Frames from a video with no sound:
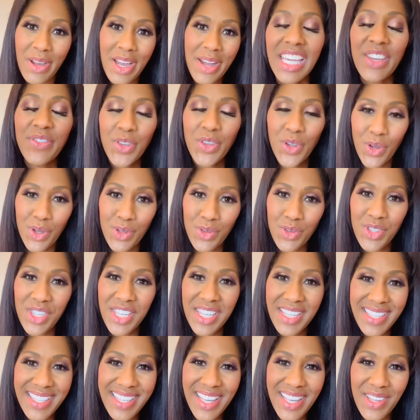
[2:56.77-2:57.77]
If you're interested
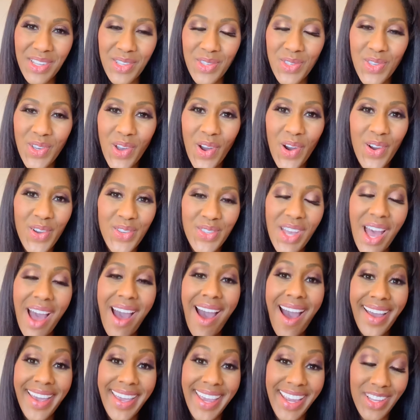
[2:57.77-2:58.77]
in sending stars,
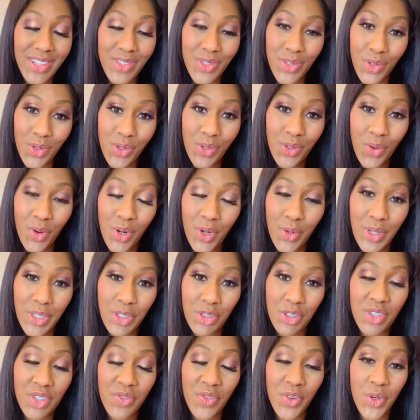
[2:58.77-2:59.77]
I answer your
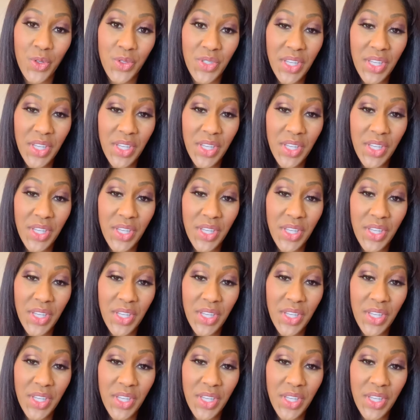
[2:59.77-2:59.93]
questions first.